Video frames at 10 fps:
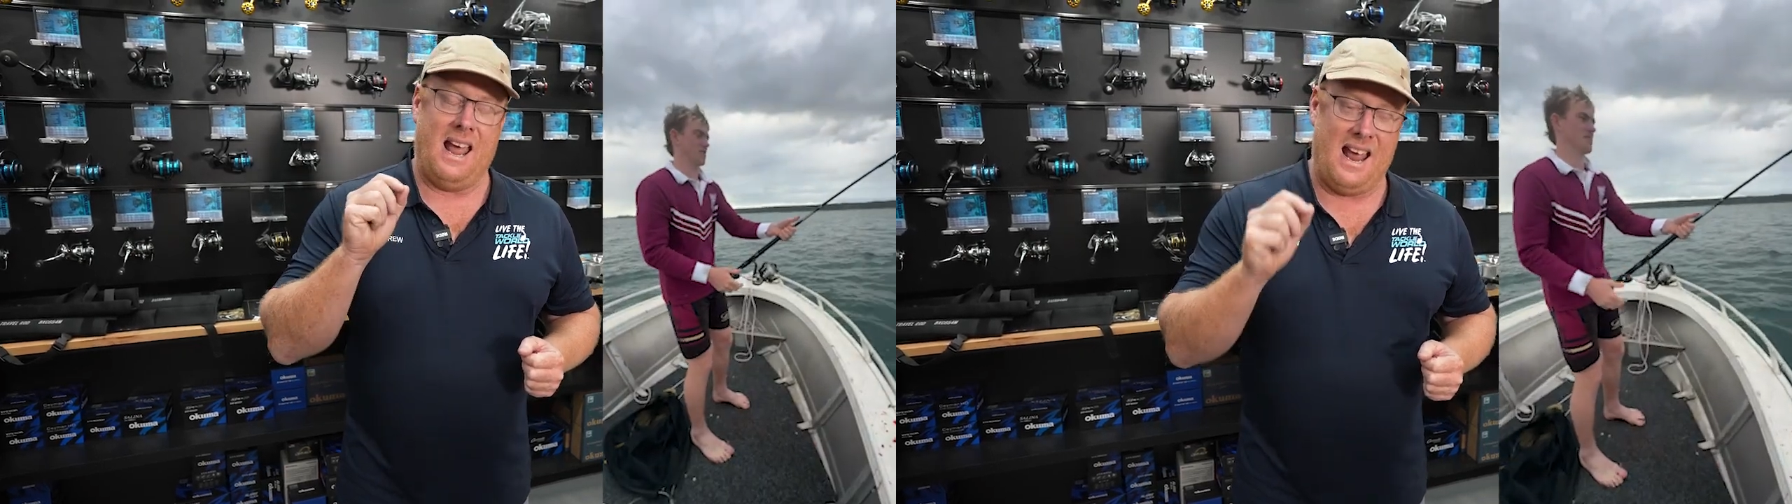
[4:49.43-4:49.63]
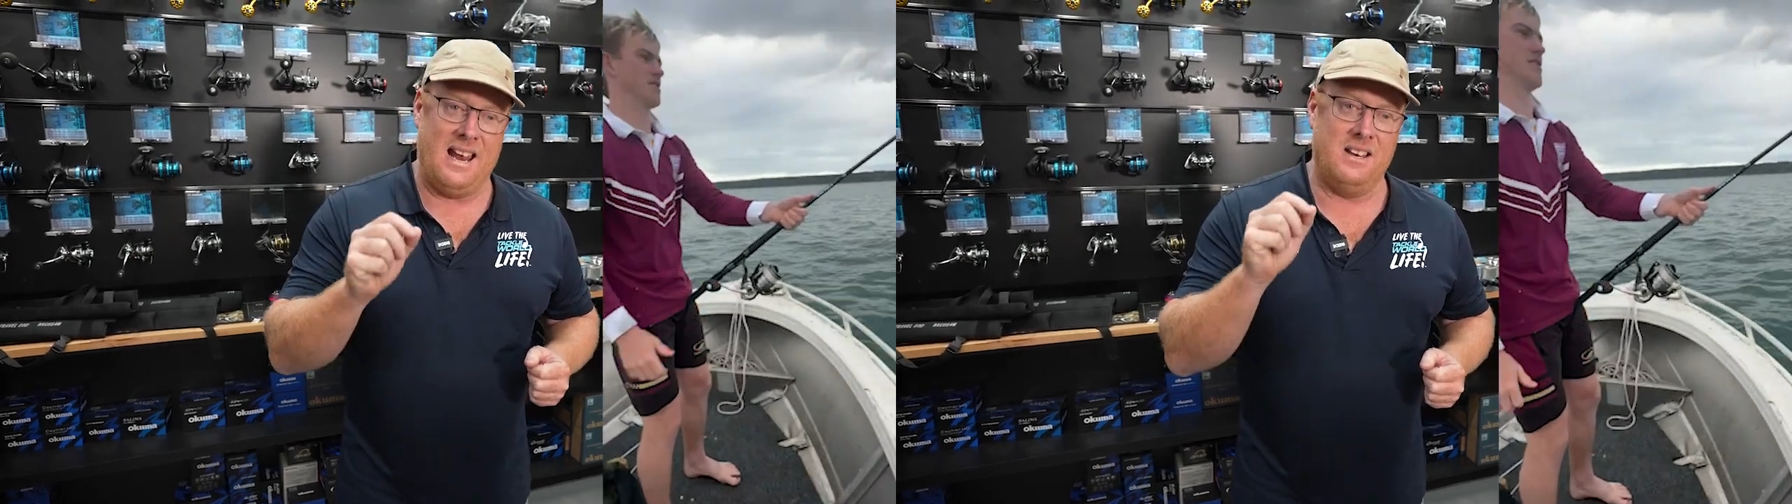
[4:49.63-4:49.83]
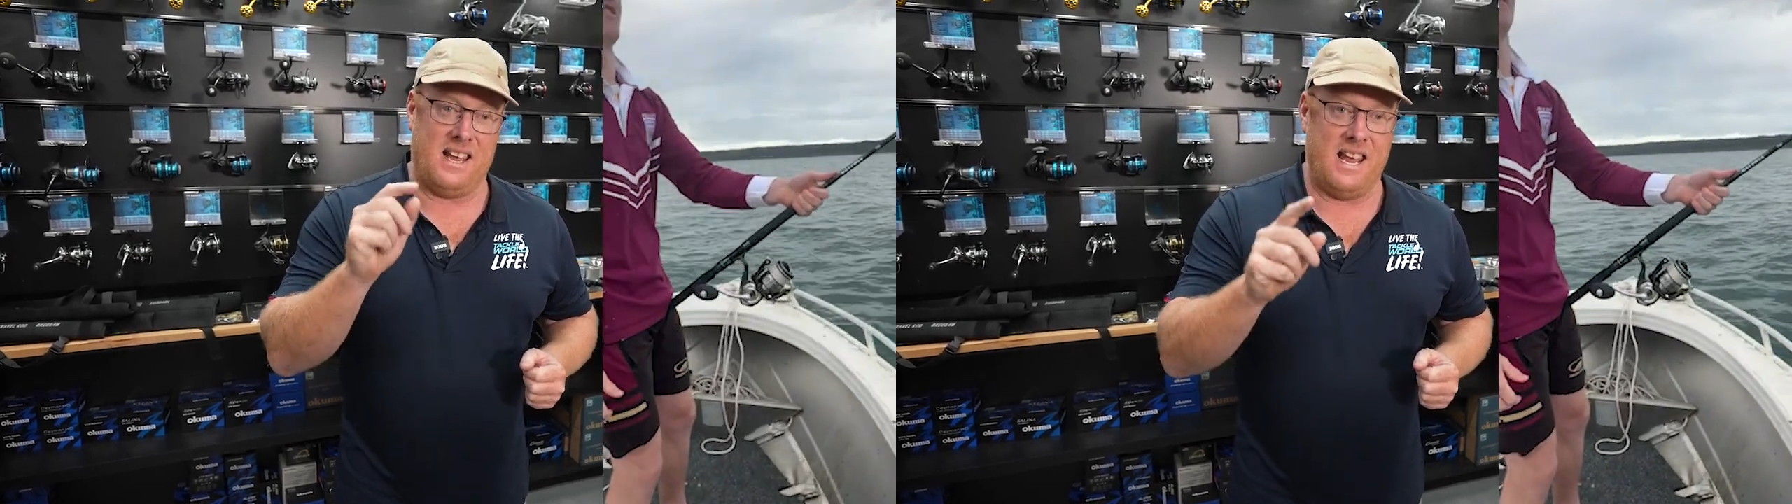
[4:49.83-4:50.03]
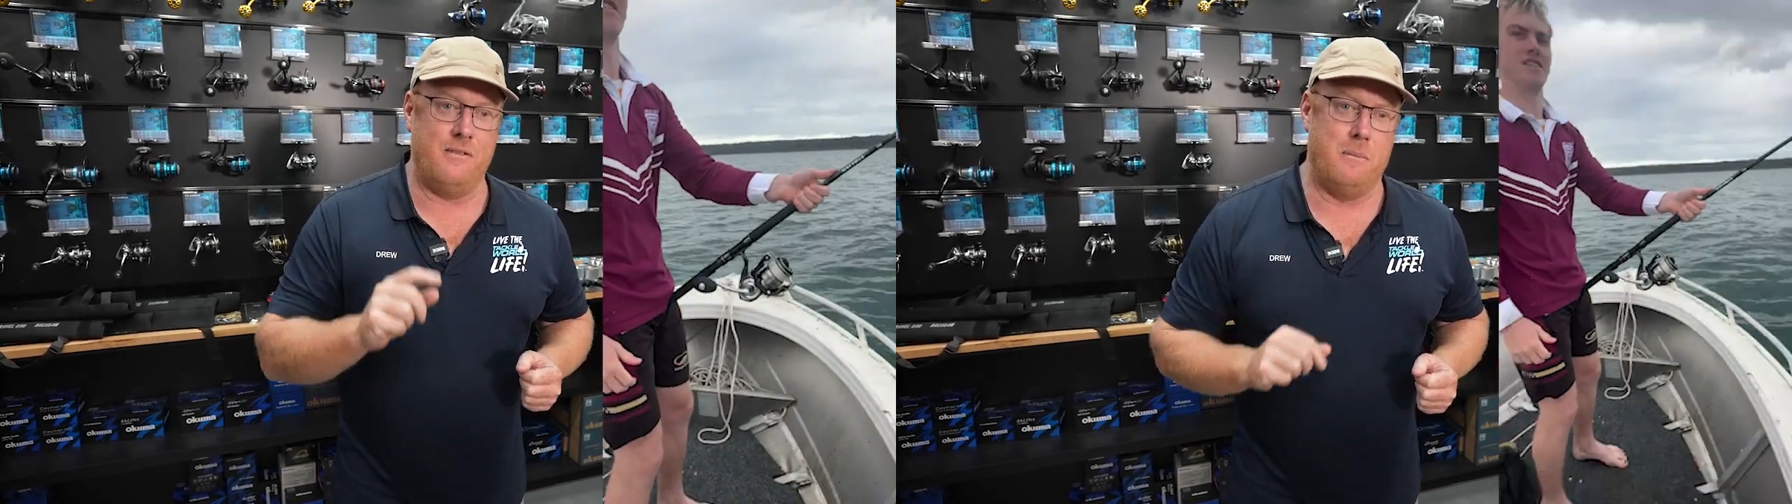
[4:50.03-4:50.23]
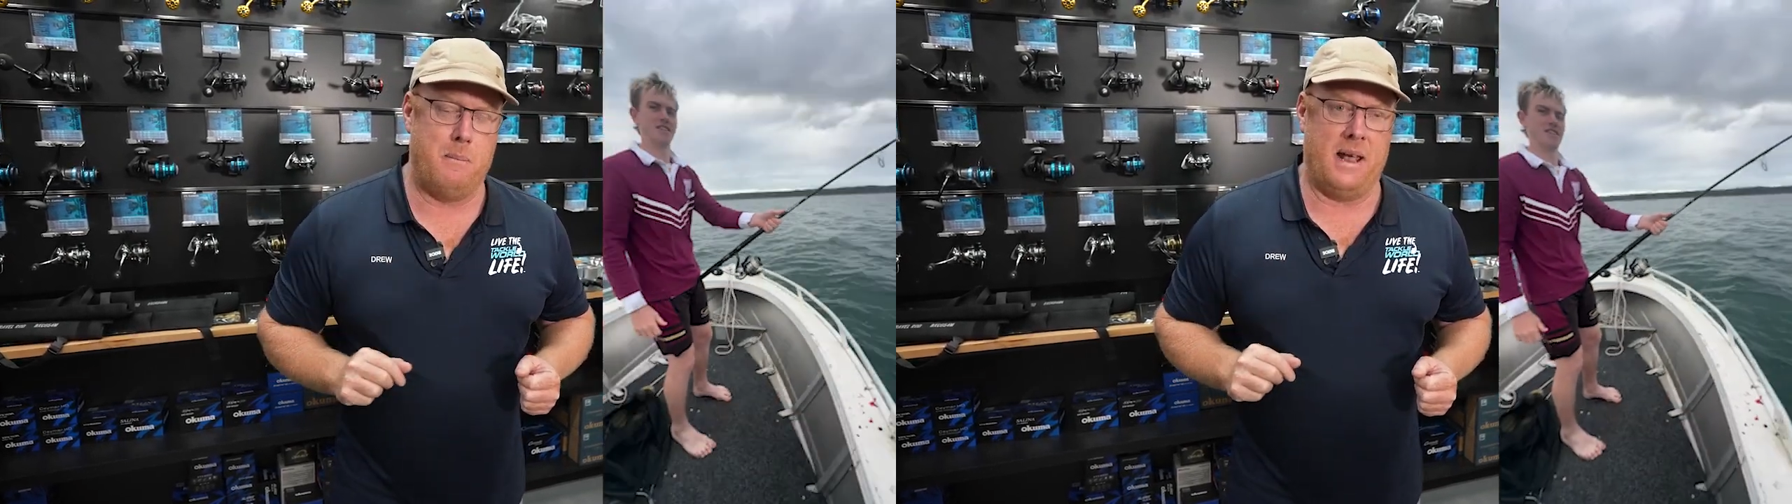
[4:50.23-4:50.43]
and
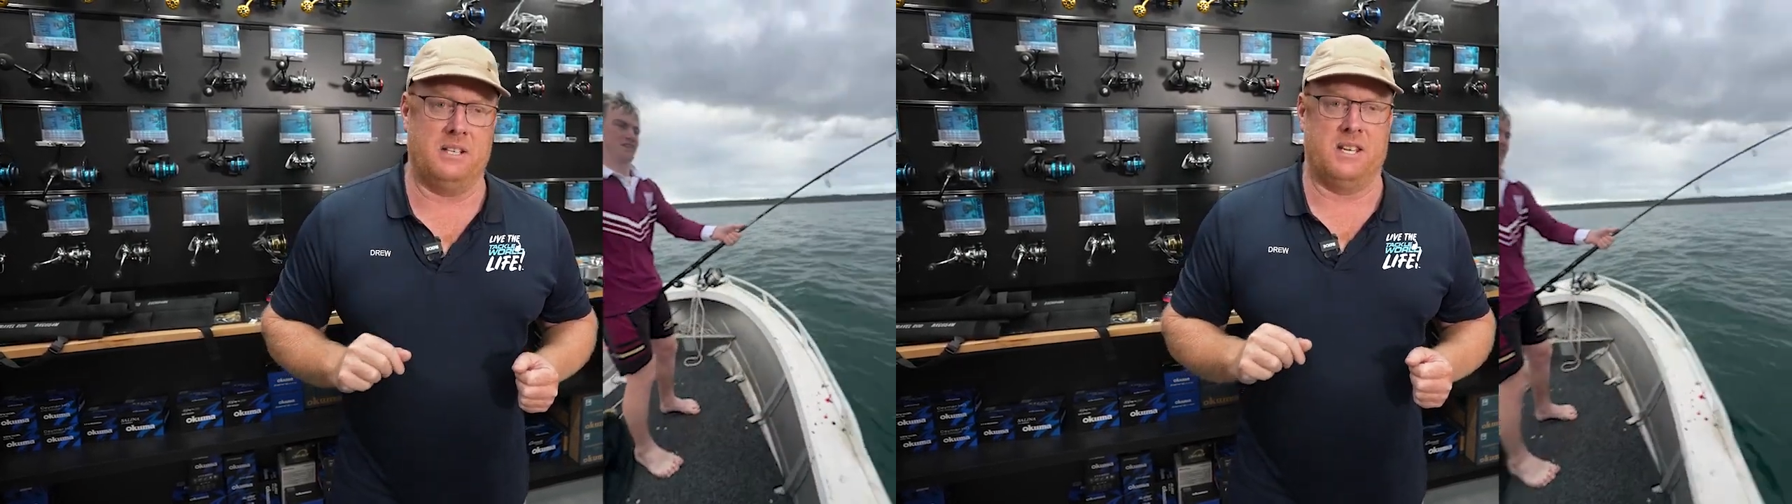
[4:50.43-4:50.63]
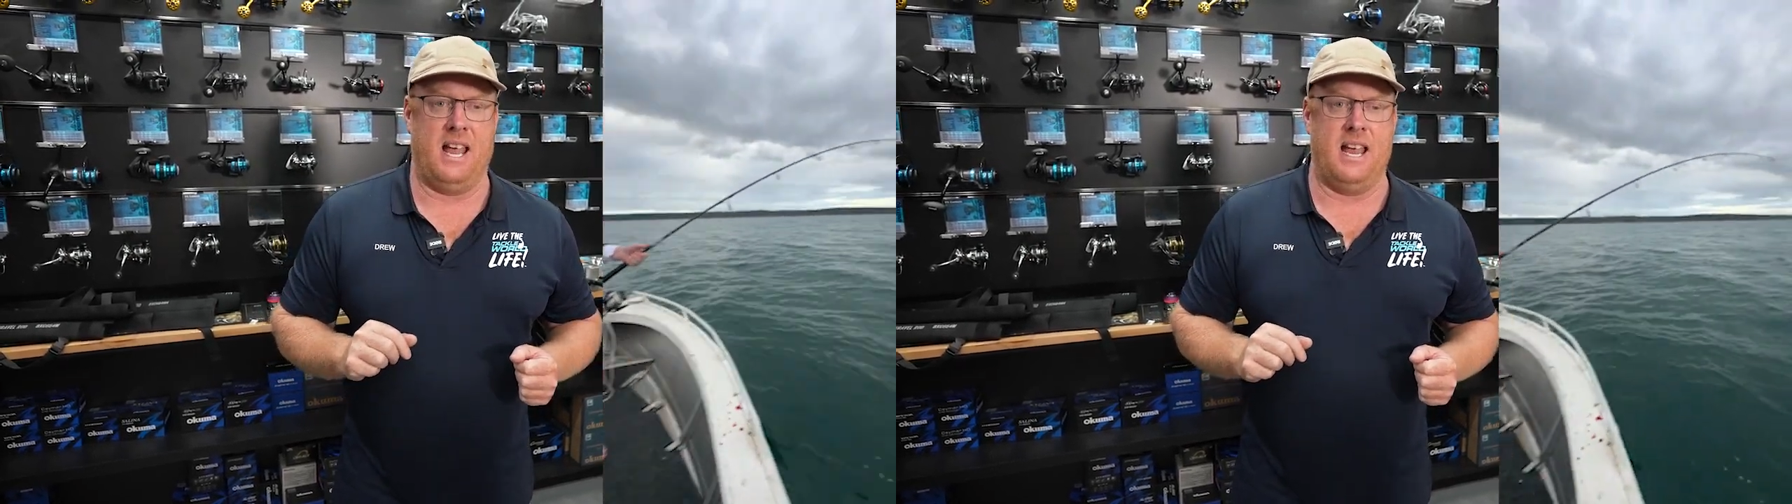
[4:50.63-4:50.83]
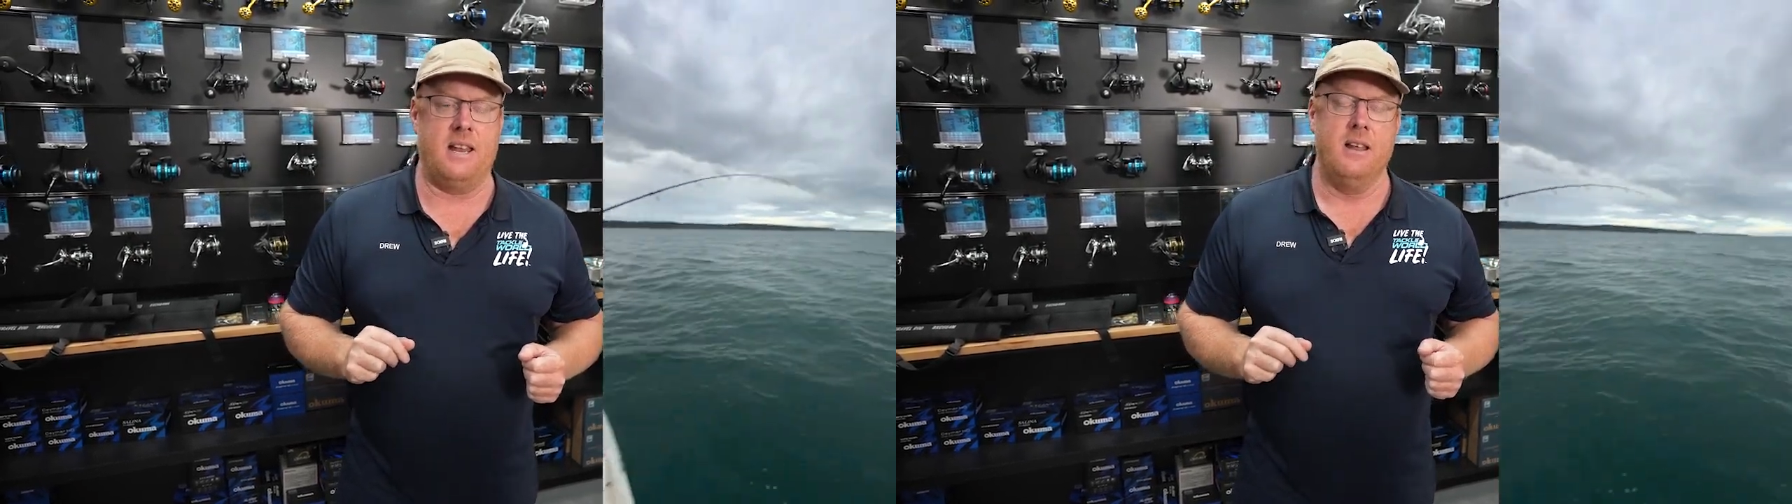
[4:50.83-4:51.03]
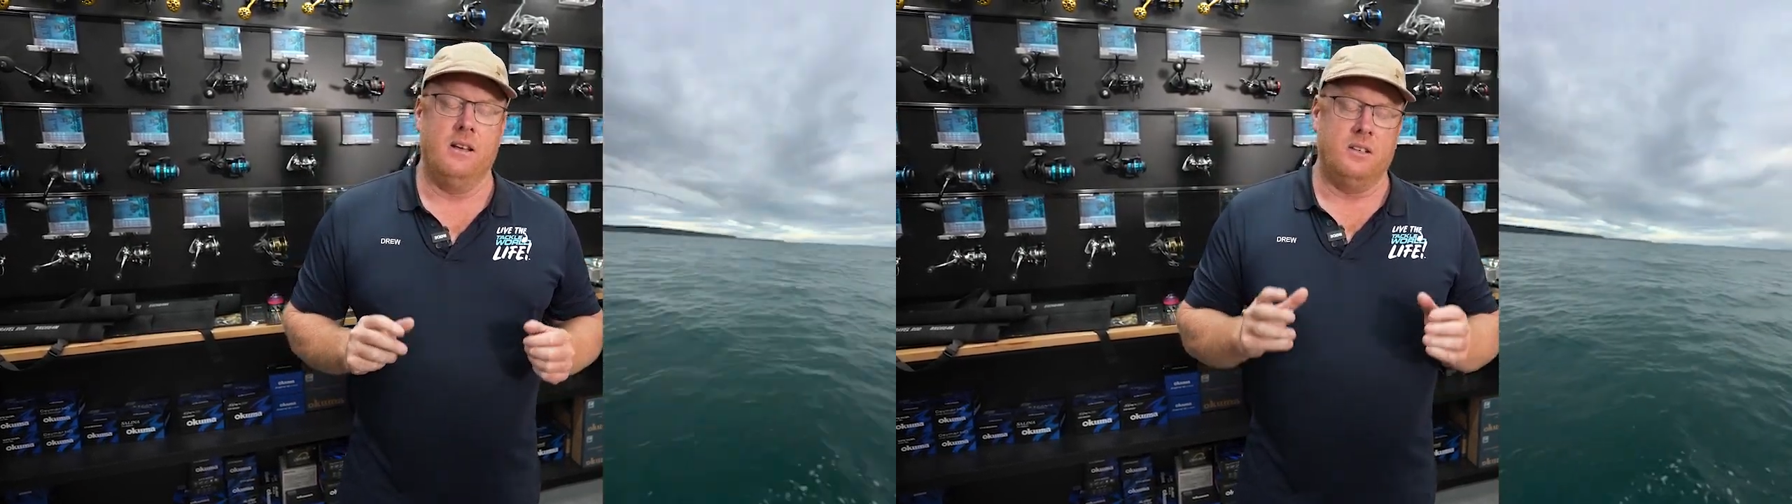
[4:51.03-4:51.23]
even better to eat.